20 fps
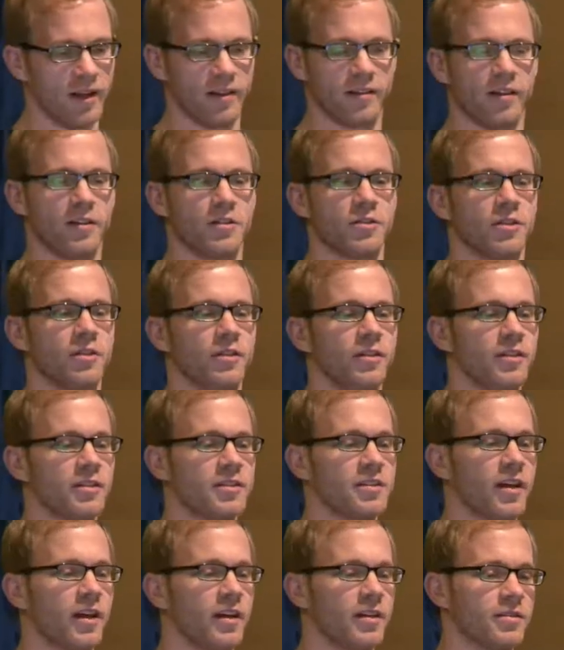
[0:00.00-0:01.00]
intention in this
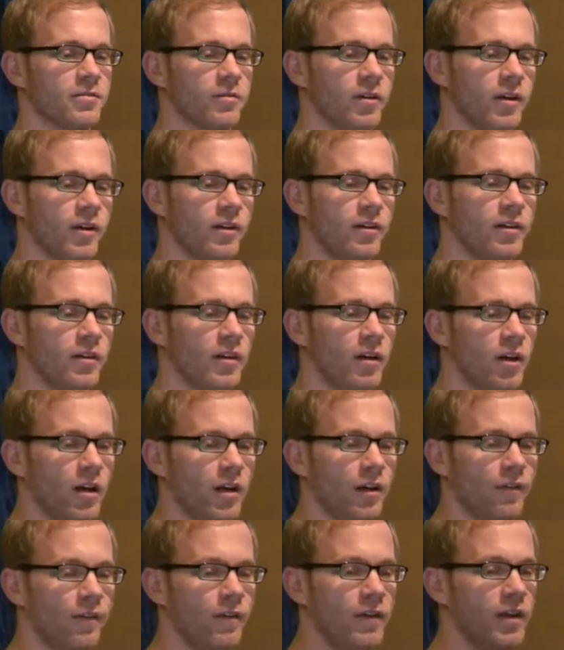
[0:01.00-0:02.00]
case. Right?
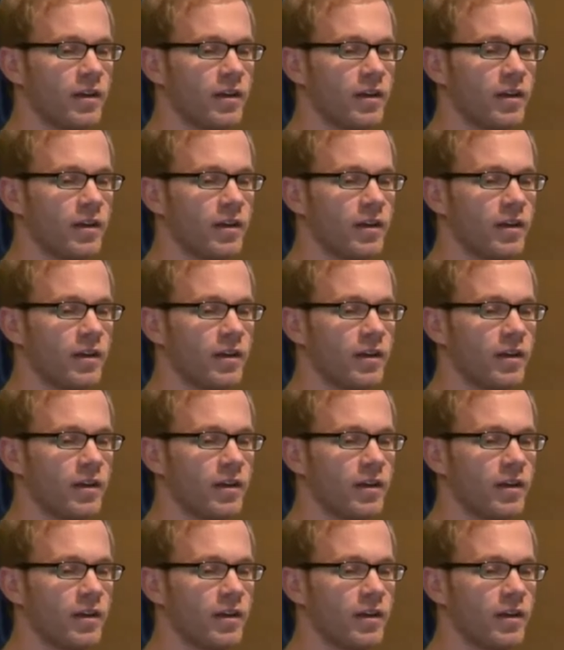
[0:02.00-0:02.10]
The